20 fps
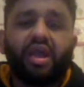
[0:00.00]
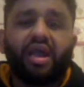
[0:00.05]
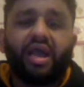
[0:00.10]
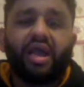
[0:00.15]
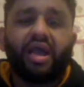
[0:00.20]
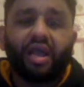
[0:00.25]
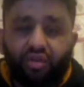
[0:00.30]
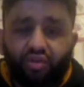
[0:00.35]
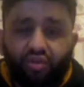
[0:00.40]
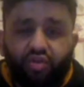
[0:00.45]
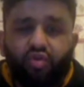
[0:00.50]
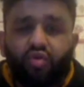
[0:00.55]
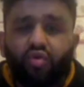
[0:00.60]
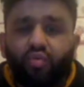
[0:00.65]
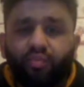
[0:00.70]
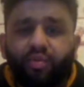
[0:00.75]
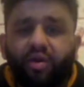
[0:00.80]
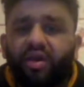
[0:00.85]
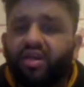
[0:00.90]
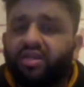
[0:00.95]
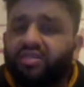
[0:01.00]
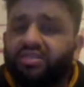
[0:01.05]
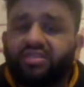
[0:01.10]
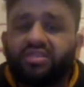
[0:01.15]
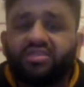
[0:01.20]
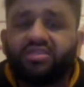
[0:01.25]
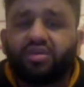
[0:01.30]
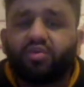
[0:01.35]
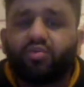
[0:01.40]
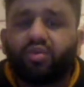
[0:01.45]
I do personally
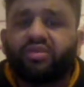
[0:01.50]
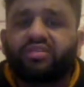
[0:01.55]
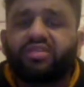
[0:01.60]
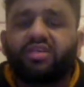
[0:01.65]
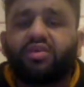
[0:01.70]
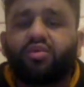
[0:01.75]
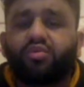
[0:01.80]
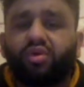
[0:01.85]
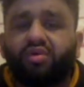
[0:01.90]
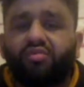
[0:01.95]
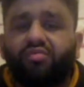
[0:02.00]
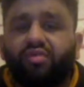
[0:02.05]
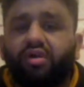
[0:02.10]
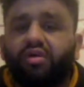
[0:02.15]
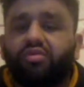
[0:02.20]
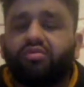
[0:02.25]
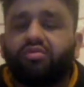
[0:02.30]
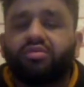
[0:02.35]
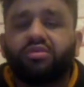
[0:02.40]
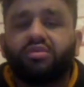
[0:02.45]
think we're seeing 12 rounds.